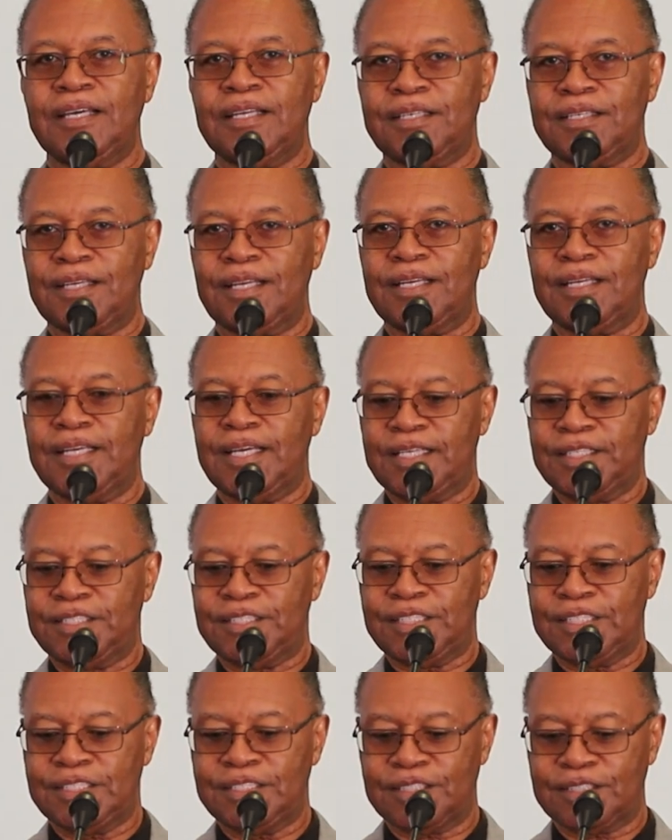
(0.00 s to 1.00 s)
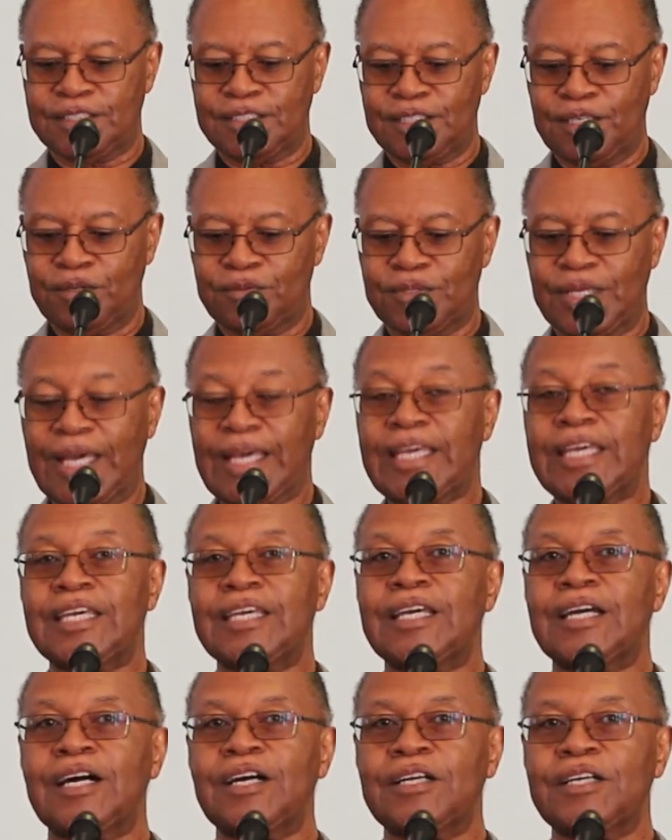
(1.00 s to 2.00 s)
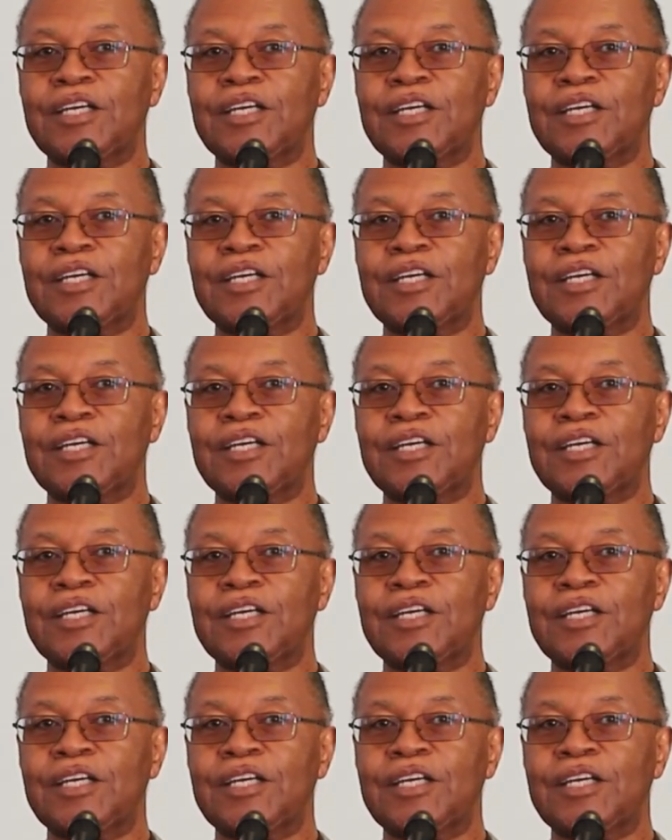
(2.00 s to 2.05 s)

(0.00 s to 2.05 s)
to let Jesus know that he,